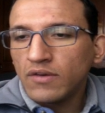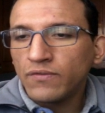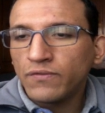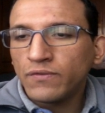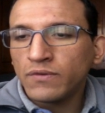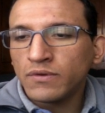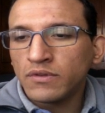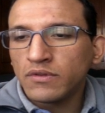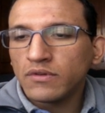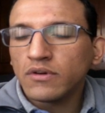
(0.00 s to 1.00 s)

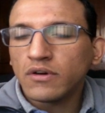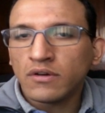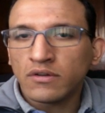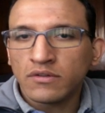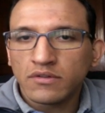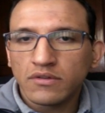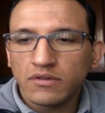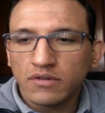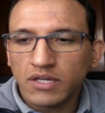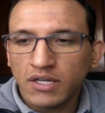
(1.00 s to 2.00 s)
food cold,
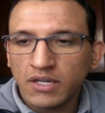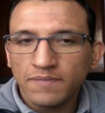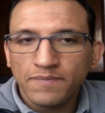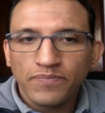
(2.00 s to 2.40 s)
okay?